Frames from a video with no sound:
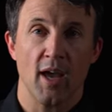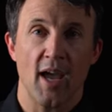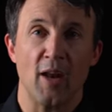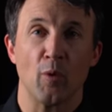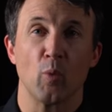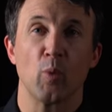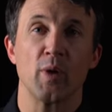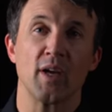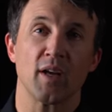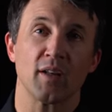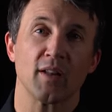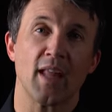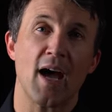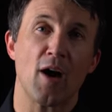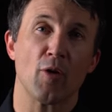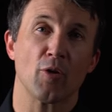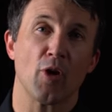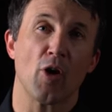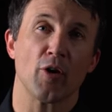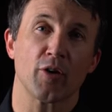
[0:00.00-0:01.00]
and we
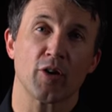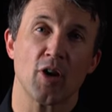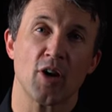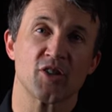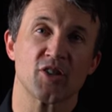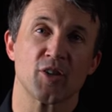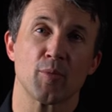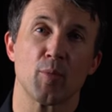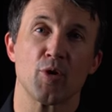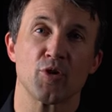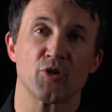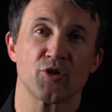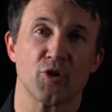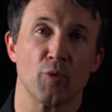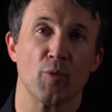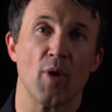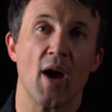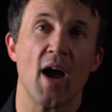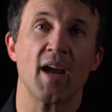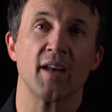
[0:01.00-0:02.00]
allowed our customers
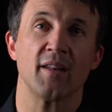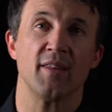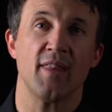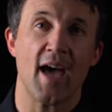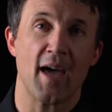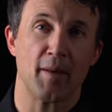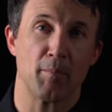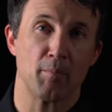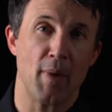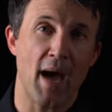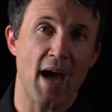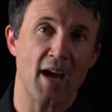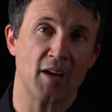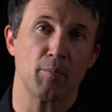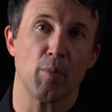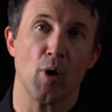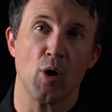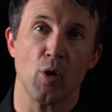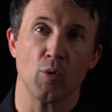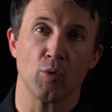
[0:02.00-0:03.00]
to ride that
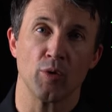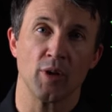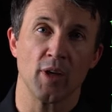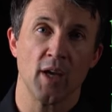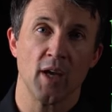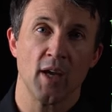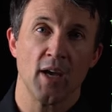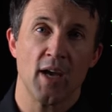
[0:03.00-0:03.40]
backbone